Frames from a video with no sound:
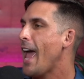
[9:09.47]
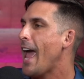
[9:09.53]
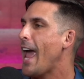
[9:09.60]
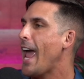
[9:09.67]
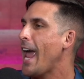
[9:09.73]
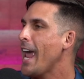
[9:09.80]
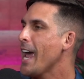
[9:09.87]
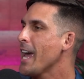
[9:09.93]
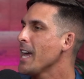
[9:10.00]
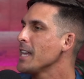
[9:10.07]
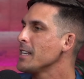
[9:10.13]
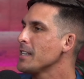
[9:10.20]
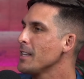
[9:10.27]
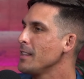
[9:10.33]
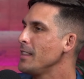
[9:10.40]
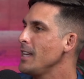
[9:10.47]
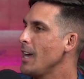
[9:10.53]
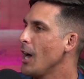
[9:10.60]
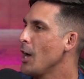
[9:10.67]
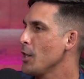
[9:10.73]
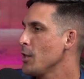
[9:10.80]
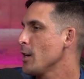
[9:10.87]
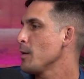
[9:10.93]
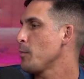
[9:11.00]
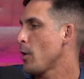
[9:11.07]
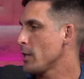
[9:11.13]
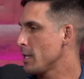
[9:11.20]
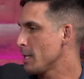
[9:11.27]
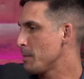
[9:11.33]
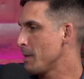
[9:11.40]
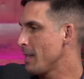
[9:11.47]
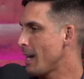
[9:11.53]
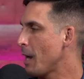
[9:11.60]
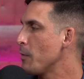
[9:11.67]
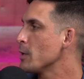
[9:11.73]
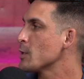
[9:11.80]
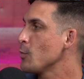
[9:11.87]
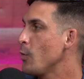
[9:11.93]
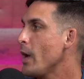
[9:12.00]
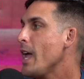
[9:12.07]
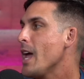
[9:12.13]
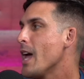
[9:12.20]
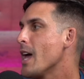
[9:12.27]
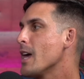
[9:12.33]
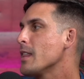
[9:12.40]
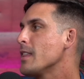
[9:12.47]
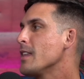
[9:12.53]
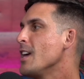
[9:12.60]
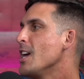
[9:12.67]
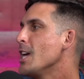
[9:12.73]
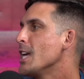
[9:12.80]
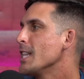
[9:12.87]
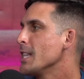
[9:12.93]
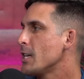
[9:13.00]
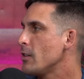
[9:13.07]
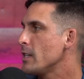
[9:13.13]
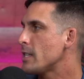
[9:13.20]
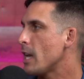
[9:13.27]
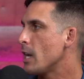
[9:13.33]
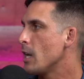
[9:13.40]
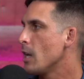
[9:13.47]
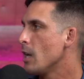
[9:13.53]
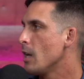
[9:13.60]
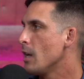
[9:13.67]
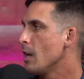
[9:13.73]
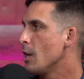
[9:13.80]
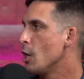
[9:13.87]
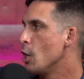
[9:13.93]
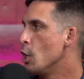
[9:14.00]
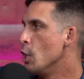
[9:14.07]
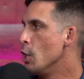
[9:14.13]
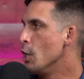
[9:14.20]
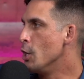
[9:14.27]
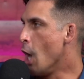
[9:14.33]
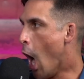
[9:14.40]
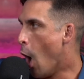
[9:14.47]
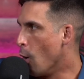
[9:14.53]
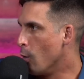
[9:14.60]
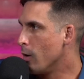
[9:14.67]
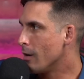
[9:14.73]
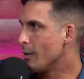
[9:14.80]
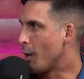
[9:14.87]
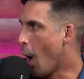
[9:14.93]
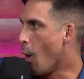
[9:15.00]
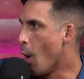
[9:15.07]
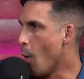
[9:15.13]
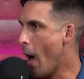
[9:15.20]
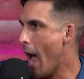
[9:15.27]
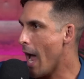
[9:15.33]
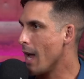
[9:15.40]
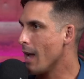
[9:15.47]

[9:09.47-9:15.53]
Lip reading: And the other participant that I was with literally said, no, go away.